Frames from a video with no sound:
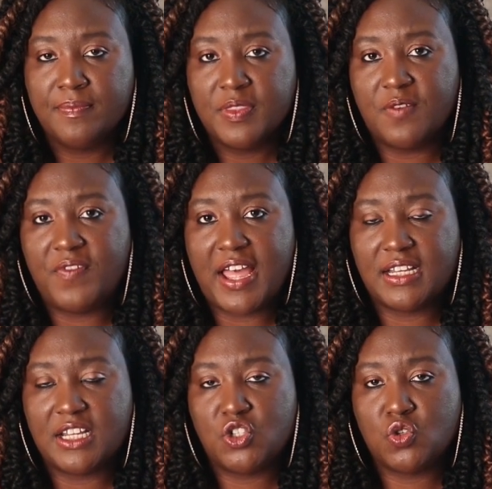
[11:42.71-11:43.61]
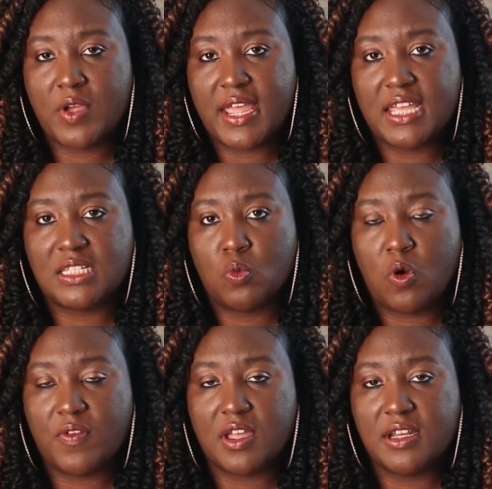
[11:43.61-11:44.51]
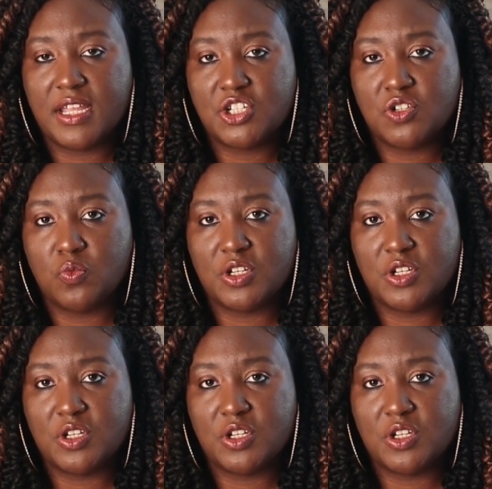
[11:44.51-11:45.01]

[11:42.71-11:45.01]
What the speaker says: the fact that Joy has more of a connection